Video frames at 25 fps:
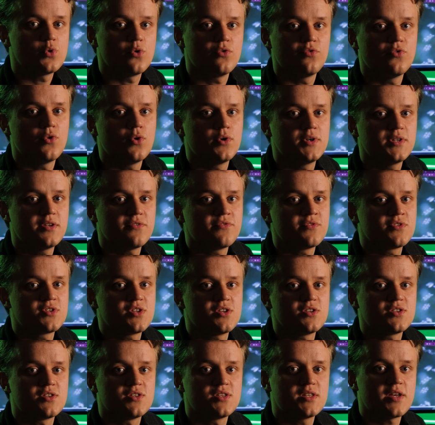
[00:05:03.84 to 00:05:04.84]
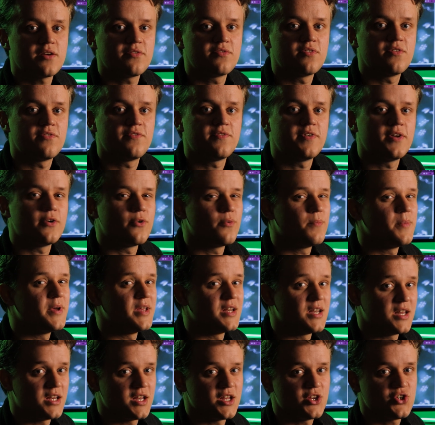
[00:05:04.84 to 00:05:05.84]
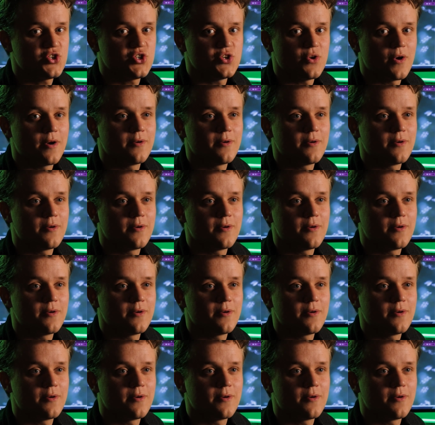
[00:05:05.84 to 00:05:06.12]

To avoid differences in depth of field being an issue,